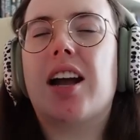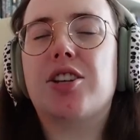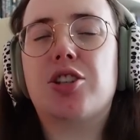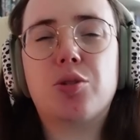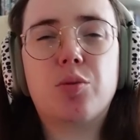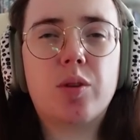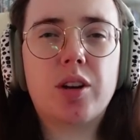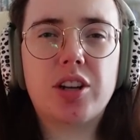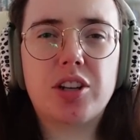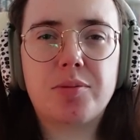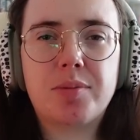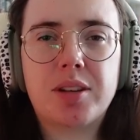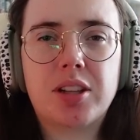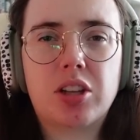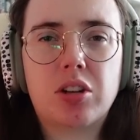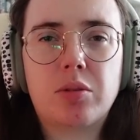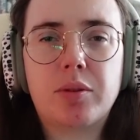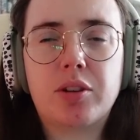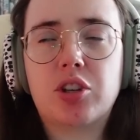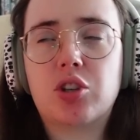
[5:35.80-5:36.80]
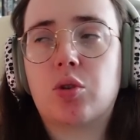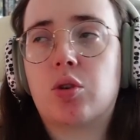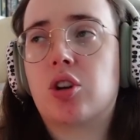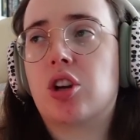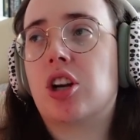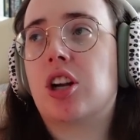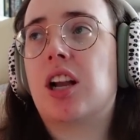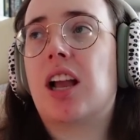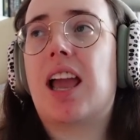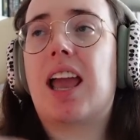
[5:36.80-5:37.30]
I do want it to be a little bit
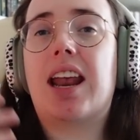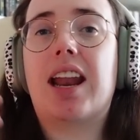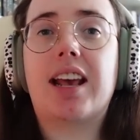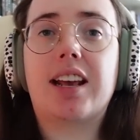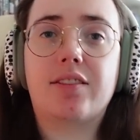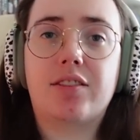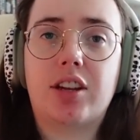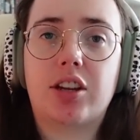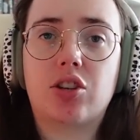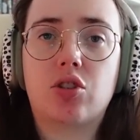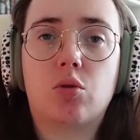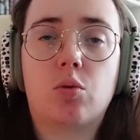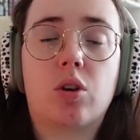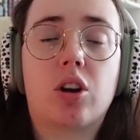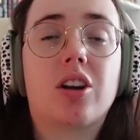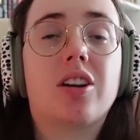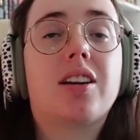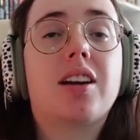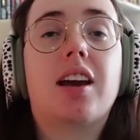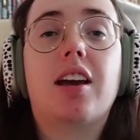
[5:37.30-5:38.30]
shorter and I have dental work.